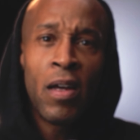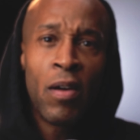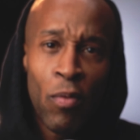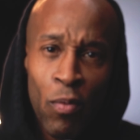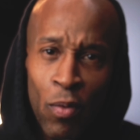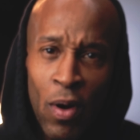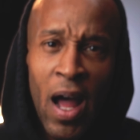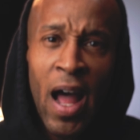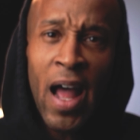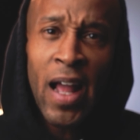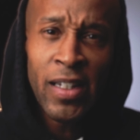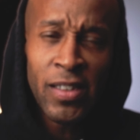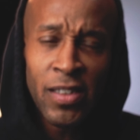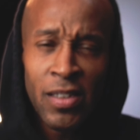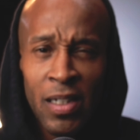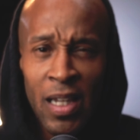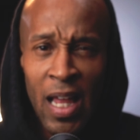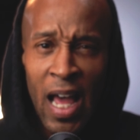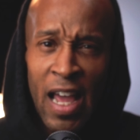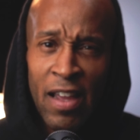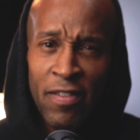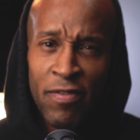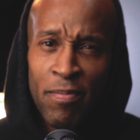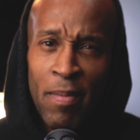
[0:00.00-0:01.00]
Ryan's
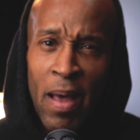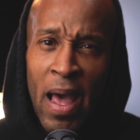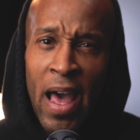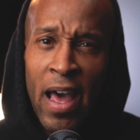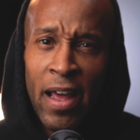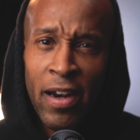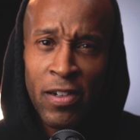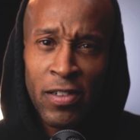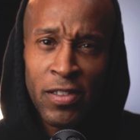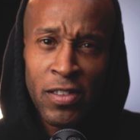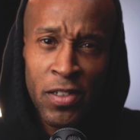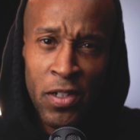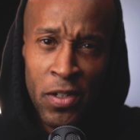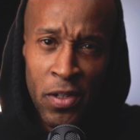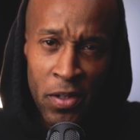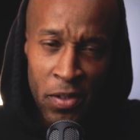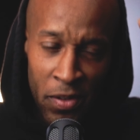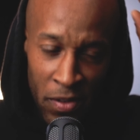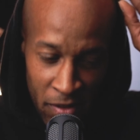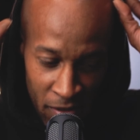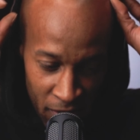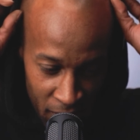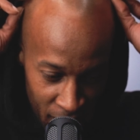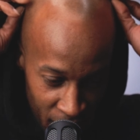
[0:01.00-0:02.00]
Life Matters,
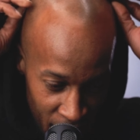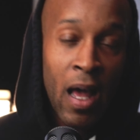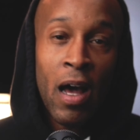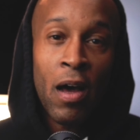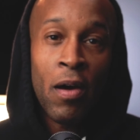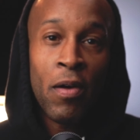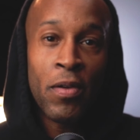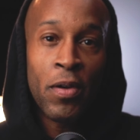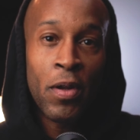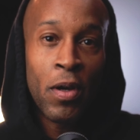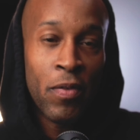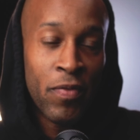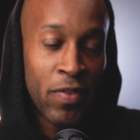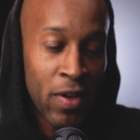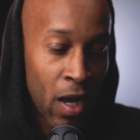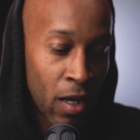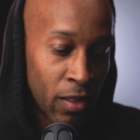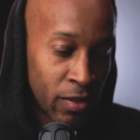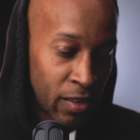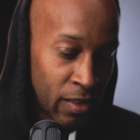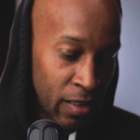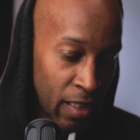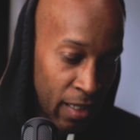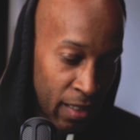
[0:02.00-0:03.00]
dude. I don't know if
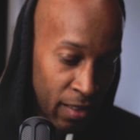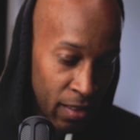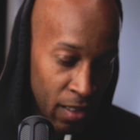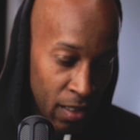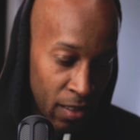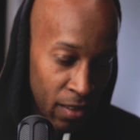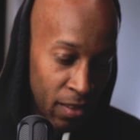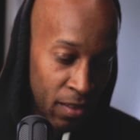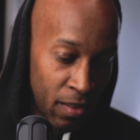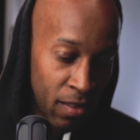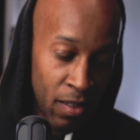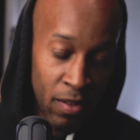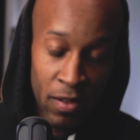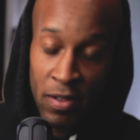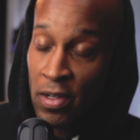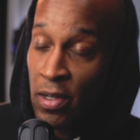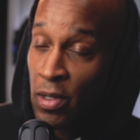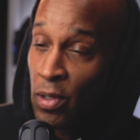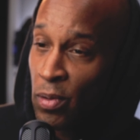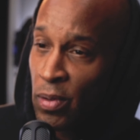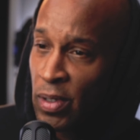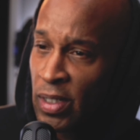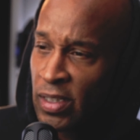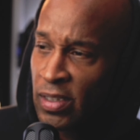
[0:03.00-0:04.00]
y'all seen the
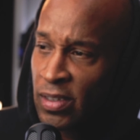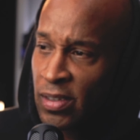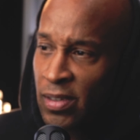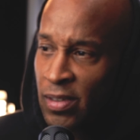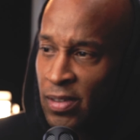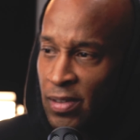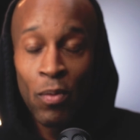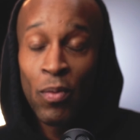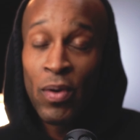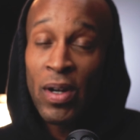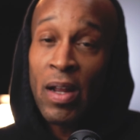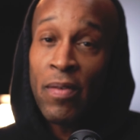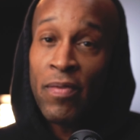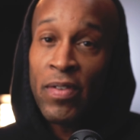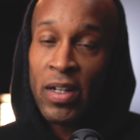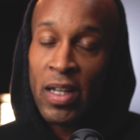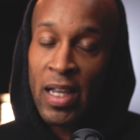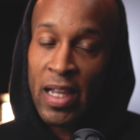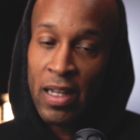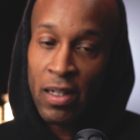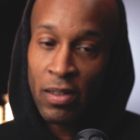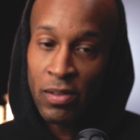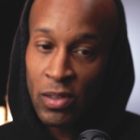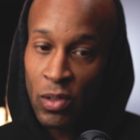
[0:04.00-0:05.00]
newest, whatever the
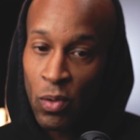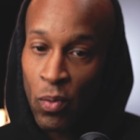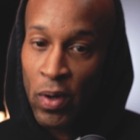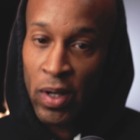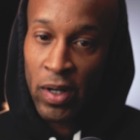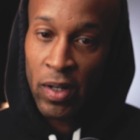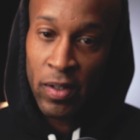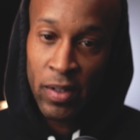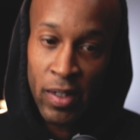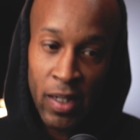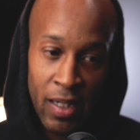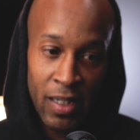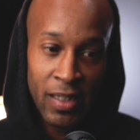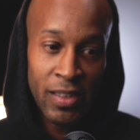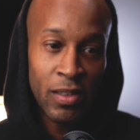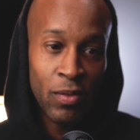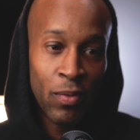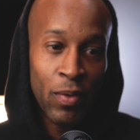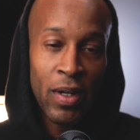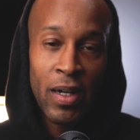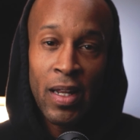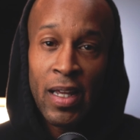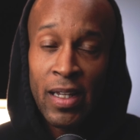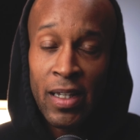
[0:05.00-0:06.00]
hell Twitter does to
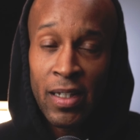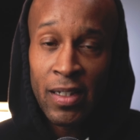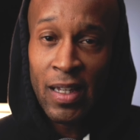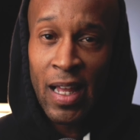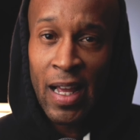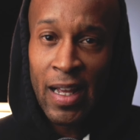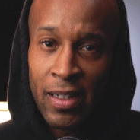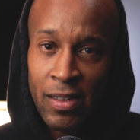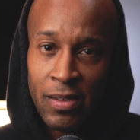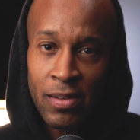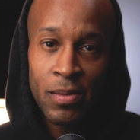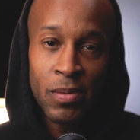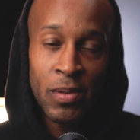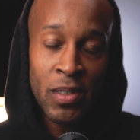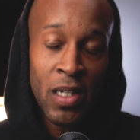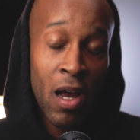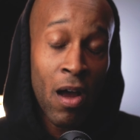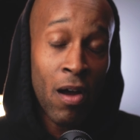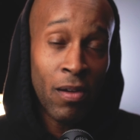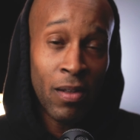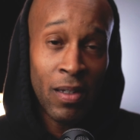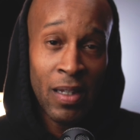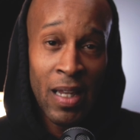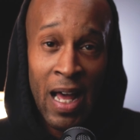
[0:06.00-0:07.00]
where they can like
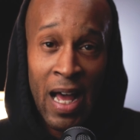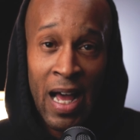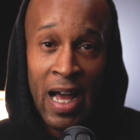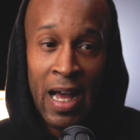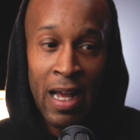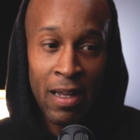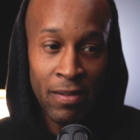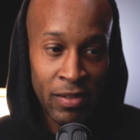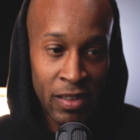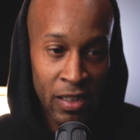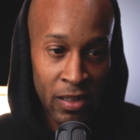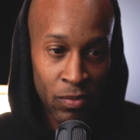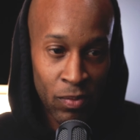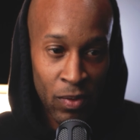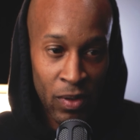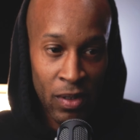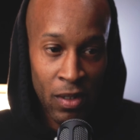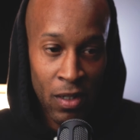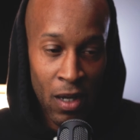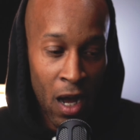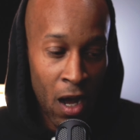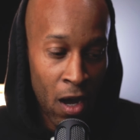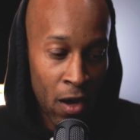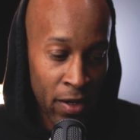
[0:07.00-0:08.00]
talk live just with
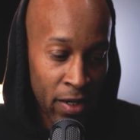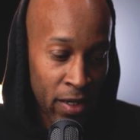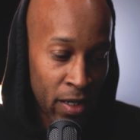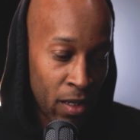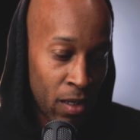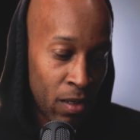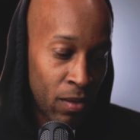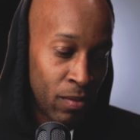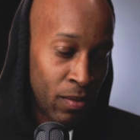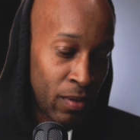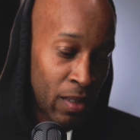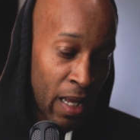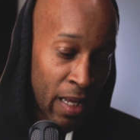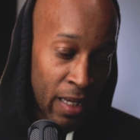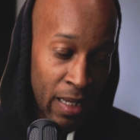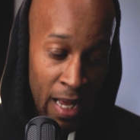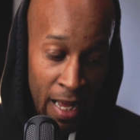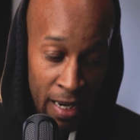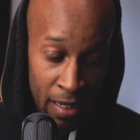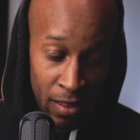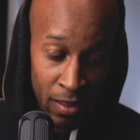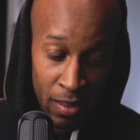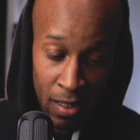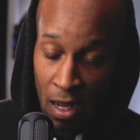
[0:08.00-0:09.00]
the audio, like
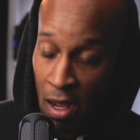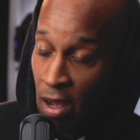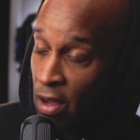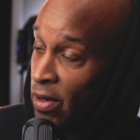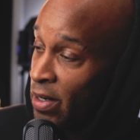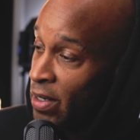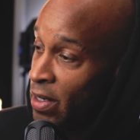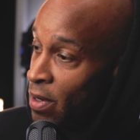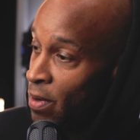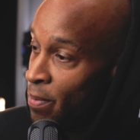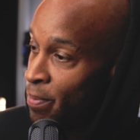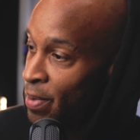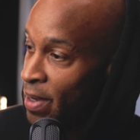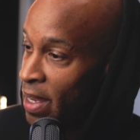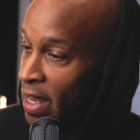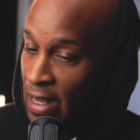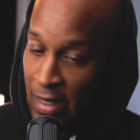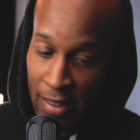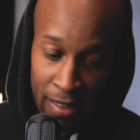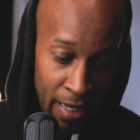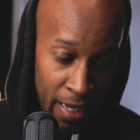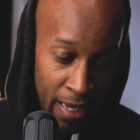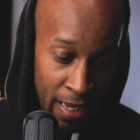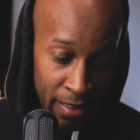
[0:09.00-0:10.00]
kind of audio
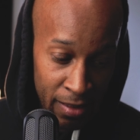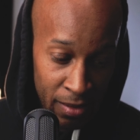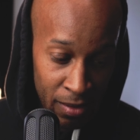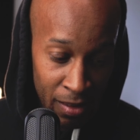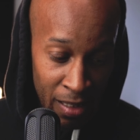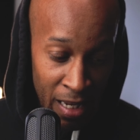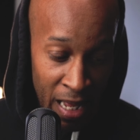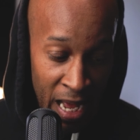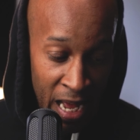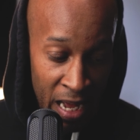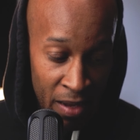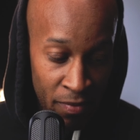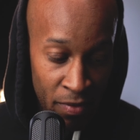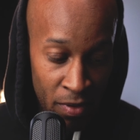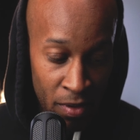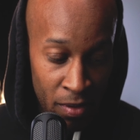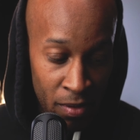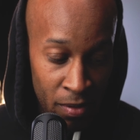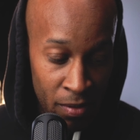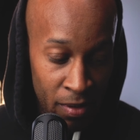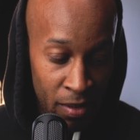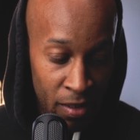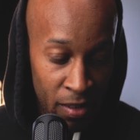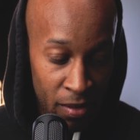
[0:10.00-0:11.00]
podcast live
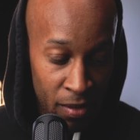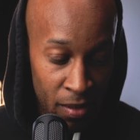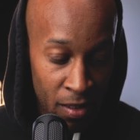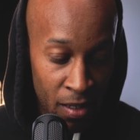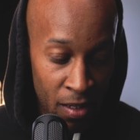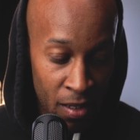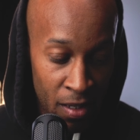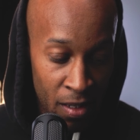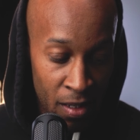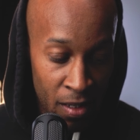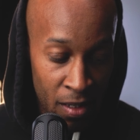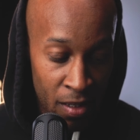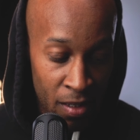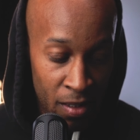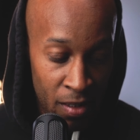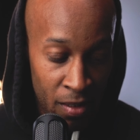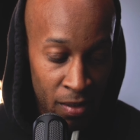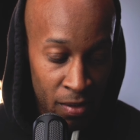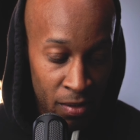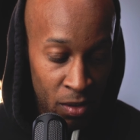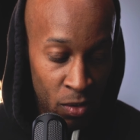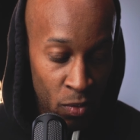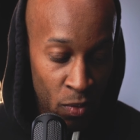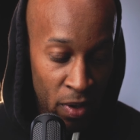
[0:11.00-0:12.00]
on
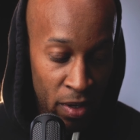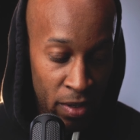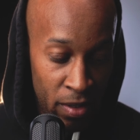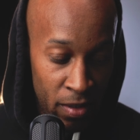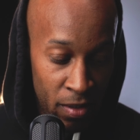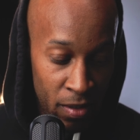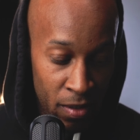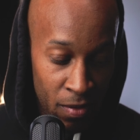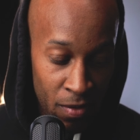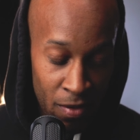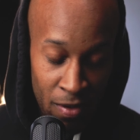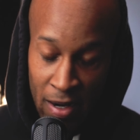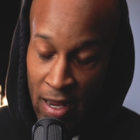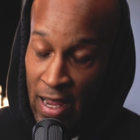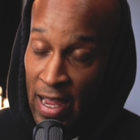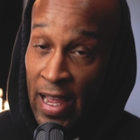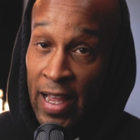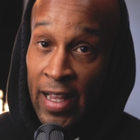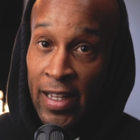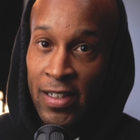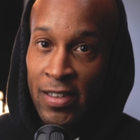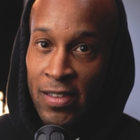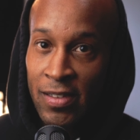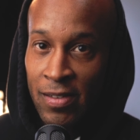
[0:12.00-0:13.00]
Twitter or
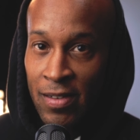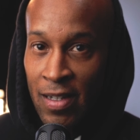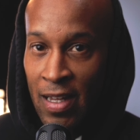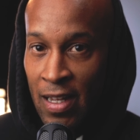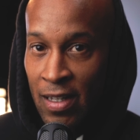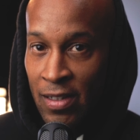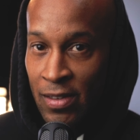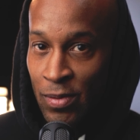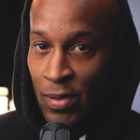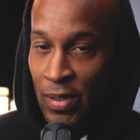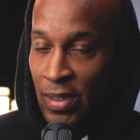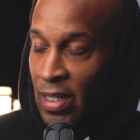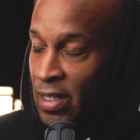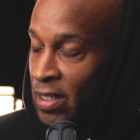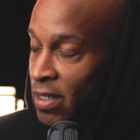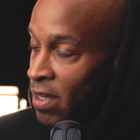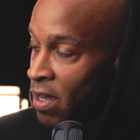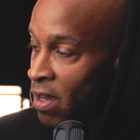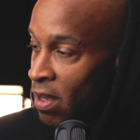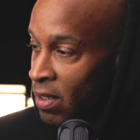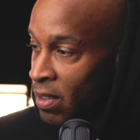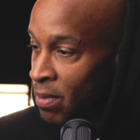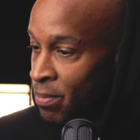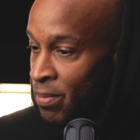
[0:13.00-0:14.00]
X now is what they
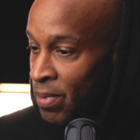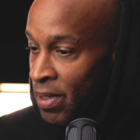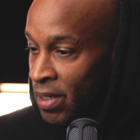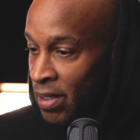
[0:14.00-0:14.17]
call it.